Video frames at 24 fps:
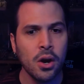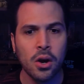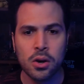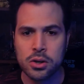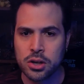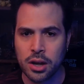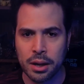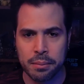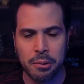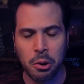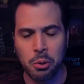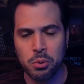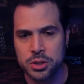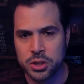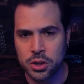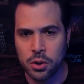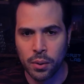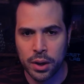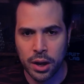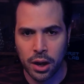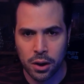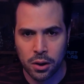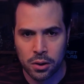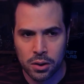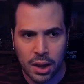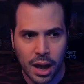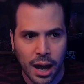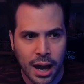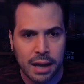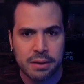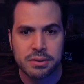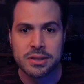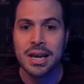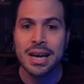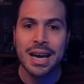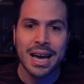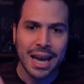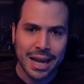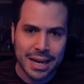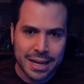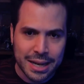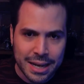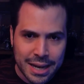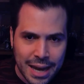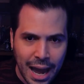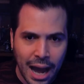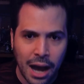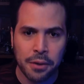talking about what's going on in our lives.
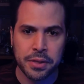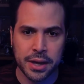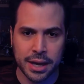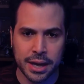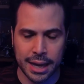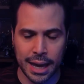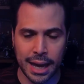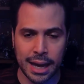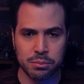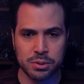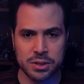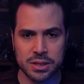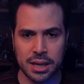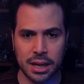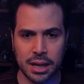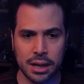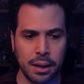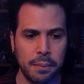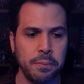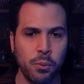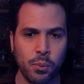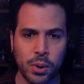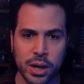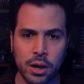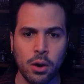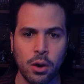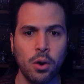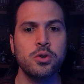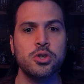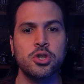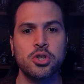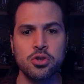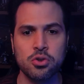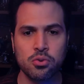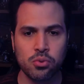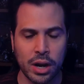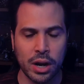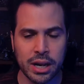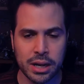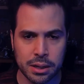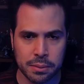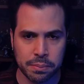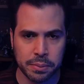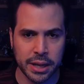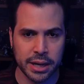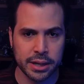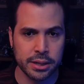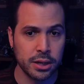And now the game's set up and we go straight into
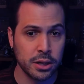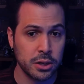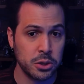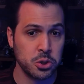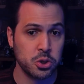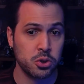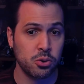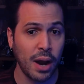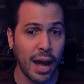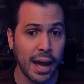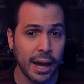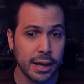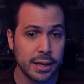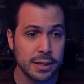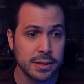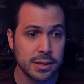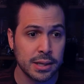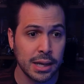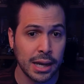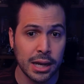playing Dungeons & Dragons,